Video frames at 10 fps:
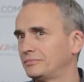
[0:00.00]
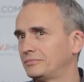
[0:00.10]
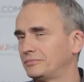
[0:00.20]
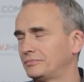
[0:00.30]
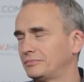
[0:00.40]

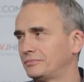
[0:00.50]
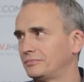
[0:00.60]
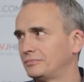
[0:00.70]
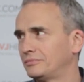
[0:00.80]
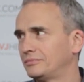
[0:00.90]

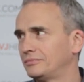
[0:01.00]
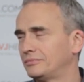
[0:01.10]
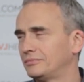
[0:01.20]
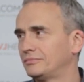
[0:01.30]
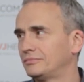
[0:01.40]

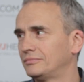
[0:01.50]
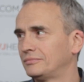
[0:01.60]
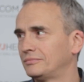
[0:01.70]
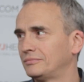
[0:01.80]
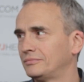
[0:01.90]

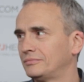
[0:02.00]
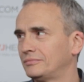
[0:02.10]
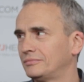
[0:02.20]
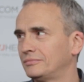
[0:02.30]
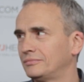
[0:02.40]

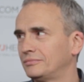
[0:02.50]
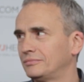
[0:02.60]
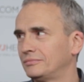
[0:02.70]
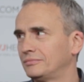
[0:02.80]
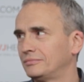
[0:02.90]

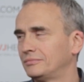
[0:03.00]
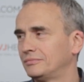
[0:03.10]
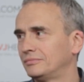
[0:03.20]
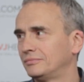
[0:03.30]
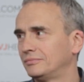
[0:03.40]

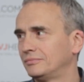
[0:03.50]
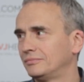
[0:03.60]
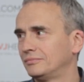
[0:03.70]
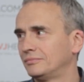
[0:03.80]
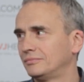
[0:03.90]

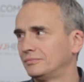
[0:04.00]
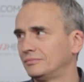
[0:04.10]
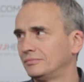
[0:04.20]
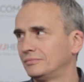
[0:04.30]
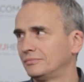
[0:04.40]

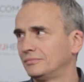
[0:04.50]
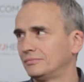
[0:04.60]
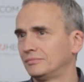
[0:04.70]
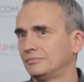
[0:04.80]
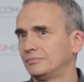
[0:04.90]

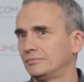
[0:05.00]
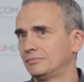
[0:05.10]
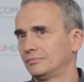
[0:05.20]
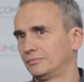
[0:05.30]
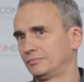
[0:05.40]

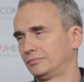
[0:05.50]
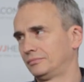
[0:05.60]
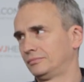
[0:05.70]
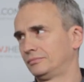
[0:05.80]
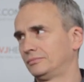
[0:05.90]

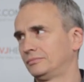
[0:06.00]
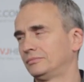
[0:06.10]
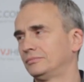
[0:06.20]
(silent)